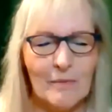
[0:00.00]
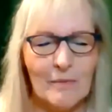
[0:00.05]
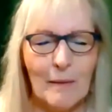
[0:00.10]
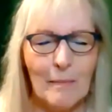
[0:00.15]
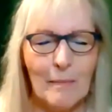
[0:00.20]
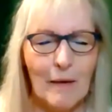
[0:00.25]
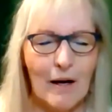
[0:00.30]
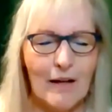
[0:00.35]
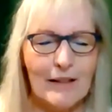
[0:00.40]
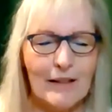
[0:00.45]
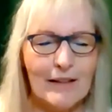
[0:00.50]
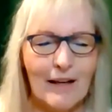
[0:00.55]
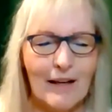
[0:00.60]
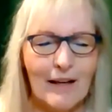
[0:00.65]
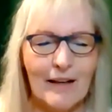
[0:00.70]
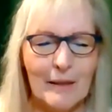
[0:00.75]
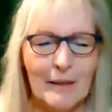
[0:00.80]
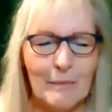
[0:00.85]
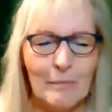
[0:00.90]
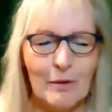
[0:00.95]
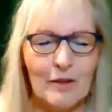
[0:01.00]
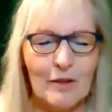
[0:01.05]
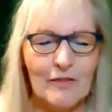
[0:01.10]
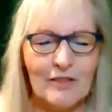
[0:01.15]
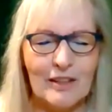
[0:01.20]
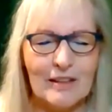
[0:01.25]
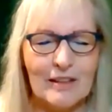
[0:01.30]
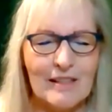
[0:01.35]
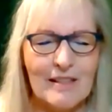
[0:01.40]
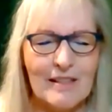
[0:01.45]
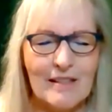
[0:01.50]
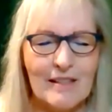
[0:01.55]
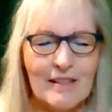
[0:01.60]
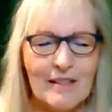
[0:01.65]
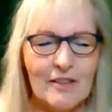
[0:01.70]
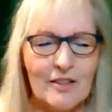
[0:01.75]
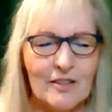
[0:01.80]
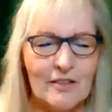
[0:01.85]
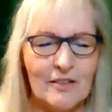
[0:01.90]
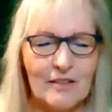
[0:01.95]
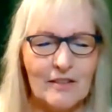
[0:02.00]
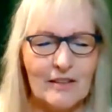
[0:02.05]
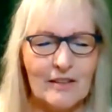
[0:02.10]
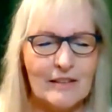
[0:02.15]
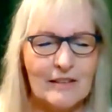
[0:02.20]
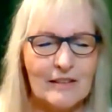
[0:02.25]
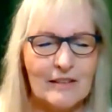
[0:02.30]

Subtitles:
to my body. I am perfectly centered.